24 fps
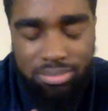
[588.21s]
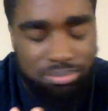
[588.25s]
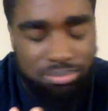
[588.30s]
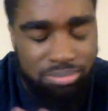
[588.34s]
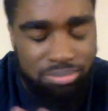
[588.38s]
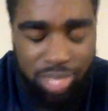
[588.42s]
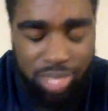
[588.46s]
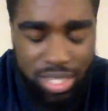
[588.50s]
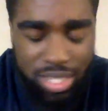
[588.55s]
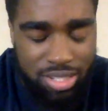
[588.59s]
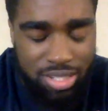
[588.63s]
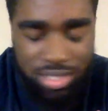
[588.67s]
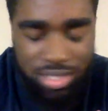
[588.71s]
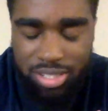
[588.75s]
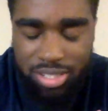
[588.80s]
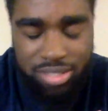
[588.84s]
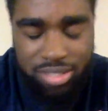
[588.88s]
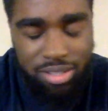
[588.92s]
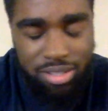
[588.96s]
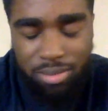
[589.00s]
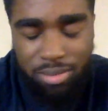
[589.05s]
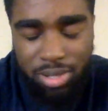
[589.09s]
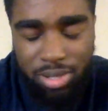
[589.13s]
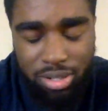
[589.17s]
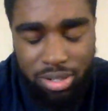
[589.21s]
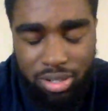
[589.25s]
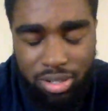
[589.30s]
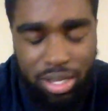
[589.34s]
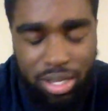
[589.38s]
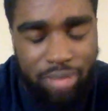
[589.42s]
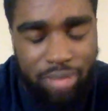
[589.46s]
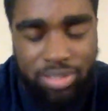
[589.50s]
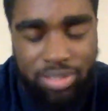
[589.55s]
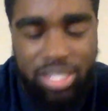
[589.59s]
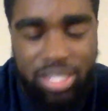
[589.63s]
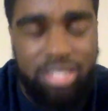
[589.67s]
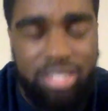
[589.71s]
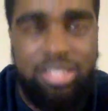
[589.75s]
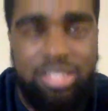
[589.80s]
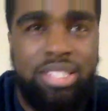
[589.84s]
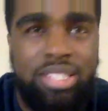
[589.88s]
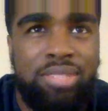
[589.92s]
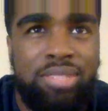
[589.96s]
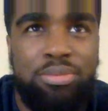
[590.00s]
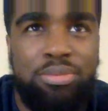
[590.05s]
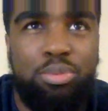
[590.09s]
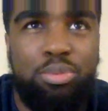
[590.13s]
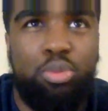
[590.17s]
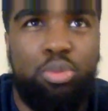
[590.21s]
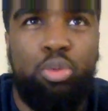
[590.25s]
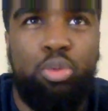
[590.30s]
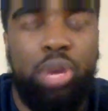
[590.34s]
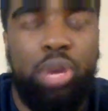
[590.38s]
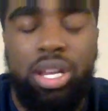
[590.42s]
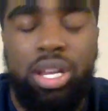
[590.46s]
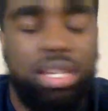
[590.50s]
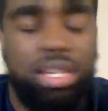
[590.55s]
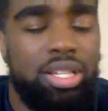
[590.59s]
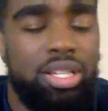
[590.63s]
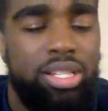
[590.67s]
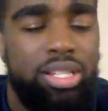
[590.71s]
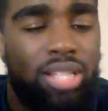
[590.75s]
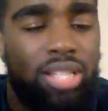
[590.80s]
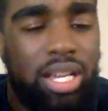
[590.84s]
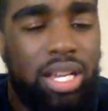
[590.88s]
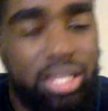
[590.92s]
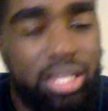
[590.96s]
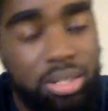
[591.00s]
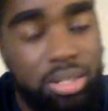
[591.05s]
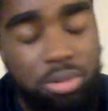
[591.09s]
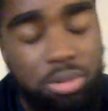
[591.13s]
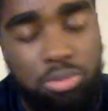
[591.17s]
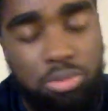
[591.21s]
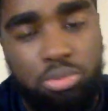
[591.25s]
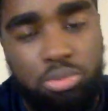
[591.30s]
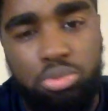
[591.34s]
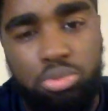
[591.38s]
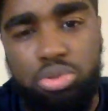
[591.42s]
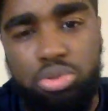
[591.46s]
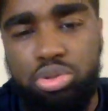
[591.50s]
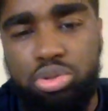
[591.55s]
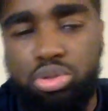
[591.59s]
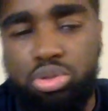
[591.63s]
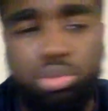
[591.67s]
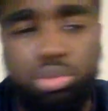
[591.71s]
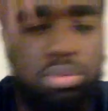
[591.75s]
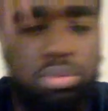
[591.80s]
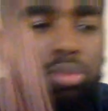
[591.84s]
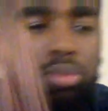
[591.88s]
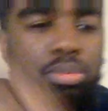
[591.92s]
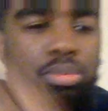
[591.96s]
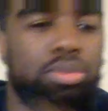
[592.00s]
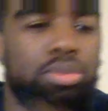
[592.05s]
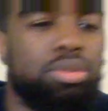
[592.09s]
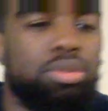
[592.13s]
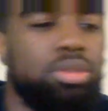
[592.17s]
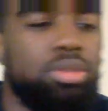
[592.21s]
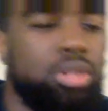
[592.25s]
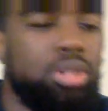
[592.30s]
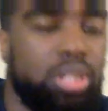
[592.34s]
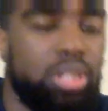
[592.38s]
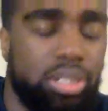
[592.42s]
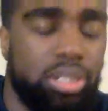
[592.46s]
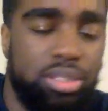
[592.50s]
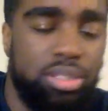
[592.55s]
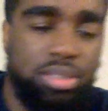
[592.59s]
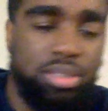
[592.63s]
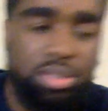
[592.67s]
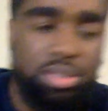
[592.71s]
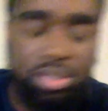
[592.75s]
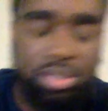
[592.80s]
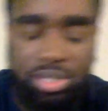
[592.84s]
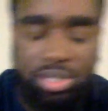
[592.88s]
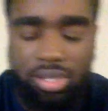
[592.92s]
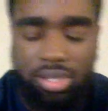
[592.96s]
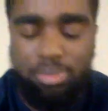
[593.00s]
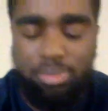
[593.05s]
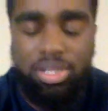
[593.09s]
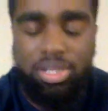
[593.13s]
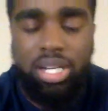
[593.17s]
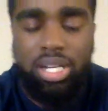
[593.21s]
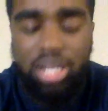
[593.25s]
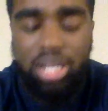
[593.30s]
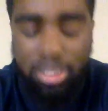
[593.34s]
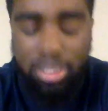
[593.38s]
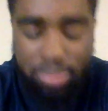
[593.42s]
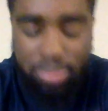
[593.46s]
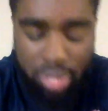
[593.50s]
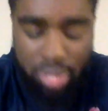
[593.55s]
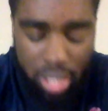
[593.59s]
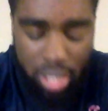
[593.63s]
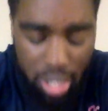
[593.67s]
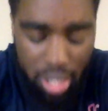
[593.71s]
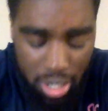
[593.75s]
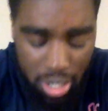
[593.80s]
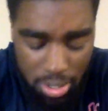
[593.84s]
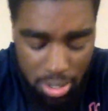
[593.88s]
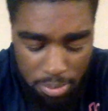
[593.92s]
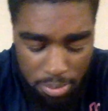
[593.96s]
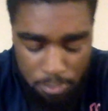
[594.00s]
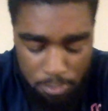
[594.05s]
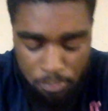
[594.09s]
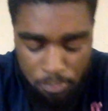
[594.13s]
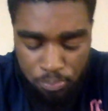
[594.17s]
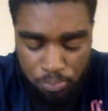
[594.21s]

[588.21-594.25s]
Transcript: Nation of Islam at all. I've just read it because I get super bored and sometimes. Oh,